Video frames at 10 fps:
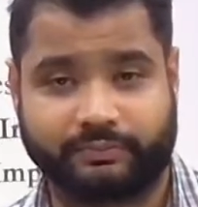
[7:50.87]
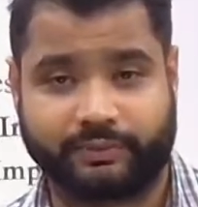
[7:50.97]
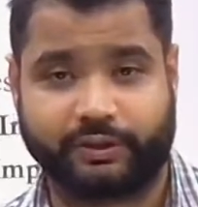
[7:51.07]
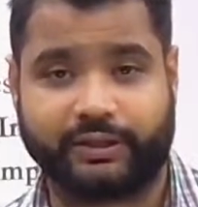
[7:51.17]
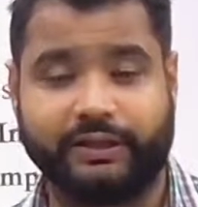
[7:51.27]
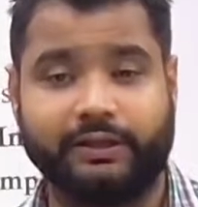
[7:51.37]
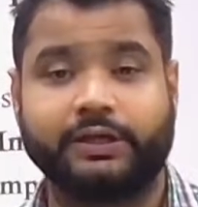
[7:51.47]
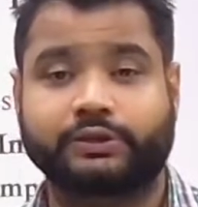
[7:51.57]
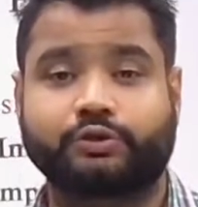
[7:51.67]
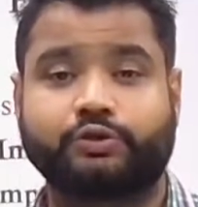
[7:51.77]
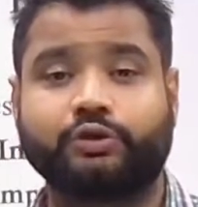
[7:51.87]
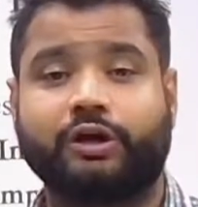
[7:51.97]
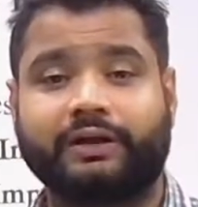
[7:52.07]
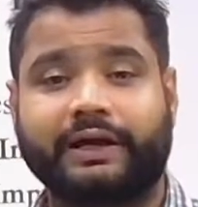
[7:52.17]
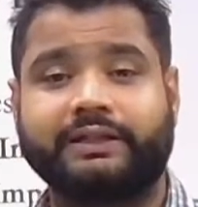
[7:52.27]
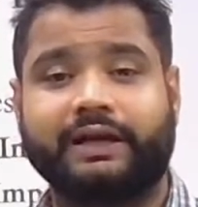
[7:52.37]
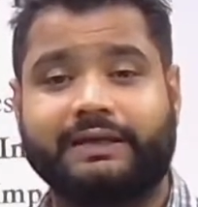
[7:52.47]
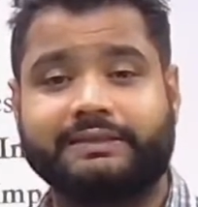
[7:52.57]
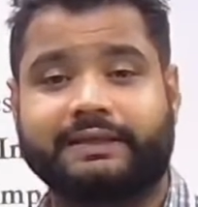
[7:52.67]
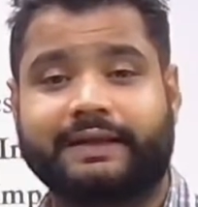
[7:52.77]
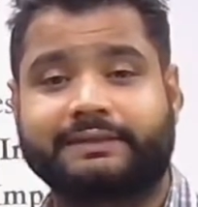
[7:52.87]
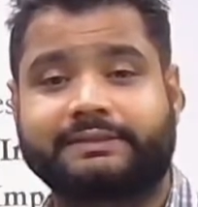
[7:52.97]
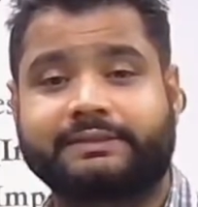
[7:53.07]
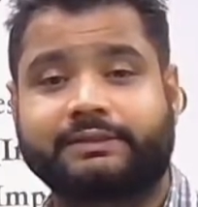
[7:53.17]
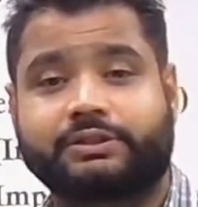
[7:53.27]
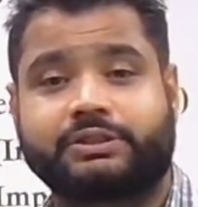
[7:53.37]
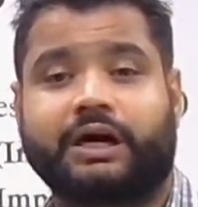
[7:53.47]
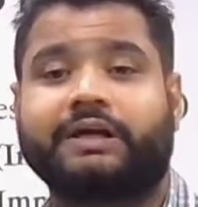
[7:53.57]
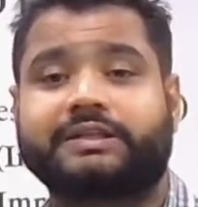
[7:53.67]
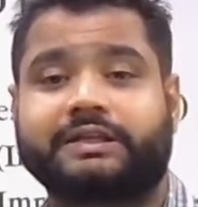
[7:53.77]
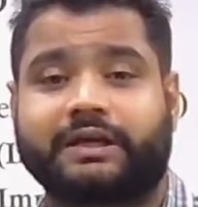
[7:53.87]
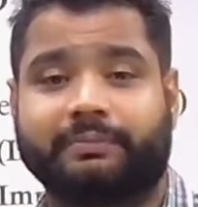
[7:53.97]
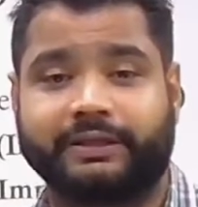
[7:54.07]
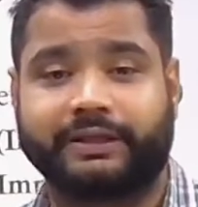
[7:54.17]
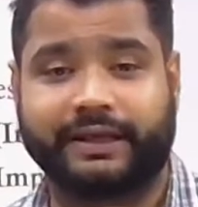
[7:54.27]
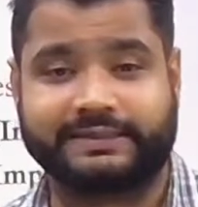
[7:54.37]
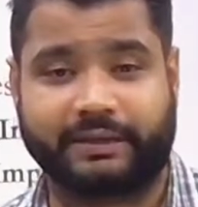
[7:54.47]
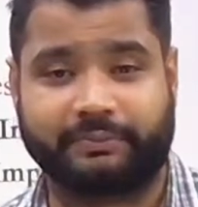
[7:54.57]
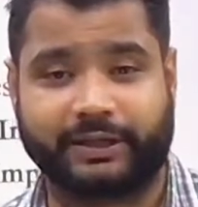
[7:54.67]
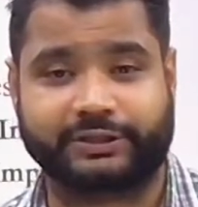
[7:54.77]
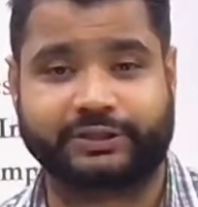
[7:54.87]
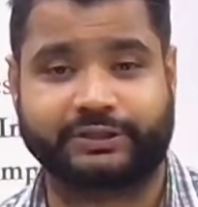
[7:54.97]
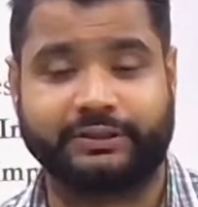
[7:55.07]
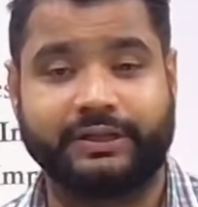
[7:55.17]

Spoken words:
Okay, so do not write the answer as charge and come in the examination.